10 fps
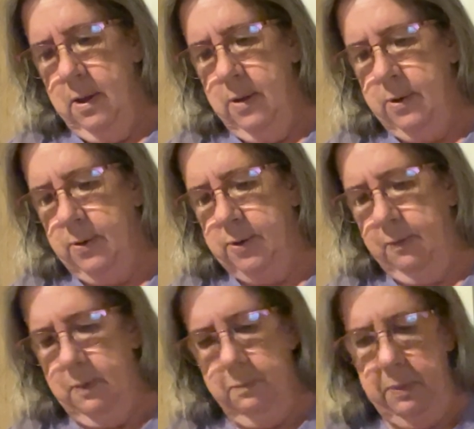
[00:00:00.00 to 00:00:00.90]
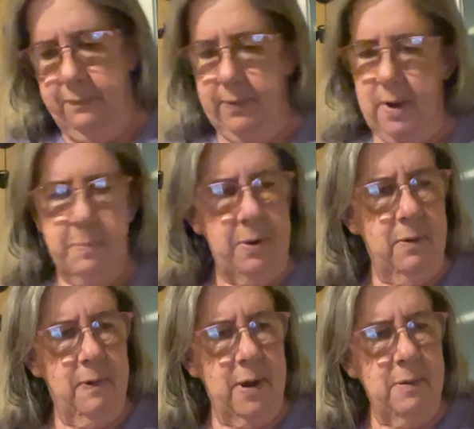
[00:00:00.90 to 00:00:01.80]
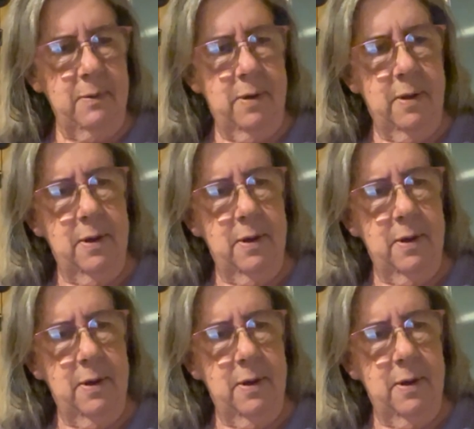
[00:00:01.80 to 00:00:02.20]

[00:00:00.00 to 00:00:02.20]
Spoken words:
So she won't be flopping around.